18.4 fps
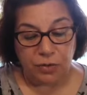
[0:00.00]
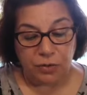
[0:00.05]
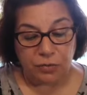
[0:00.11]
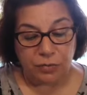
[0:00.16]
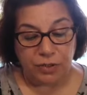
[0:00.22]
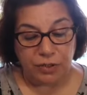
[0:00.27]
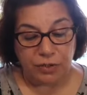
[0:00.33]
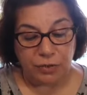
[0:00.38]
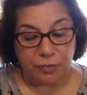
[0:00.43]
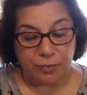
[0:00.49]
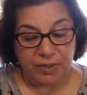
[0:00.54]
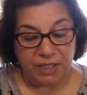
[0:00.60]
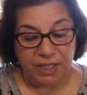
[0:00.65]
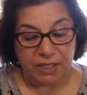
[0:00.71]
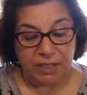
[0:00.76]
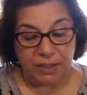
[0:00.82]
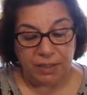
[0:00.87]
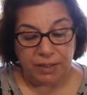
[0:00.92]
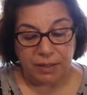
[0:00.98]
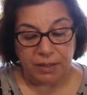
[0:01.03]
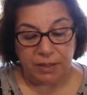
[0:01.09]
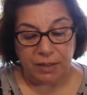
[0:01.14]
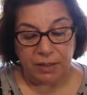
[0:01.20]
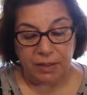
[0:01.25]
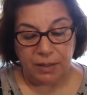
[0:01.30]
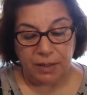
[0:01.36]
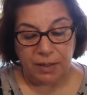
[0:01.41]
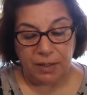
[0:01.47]
going to be,
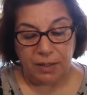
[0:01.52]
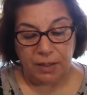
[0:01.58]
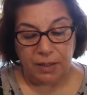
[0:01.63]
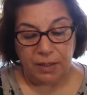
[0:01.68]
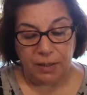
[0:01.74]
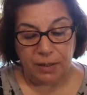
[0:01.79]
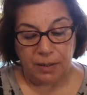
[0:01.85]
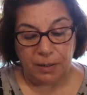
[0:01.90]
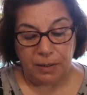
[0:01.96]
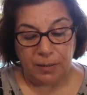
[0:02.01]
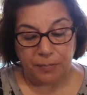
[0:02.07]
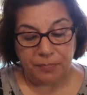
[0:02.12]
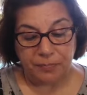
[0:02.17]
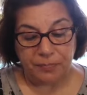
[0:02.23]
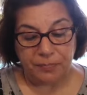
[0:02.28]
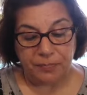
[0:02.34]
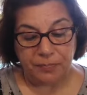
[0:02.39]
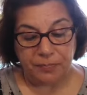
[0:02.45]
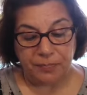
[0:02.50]
um,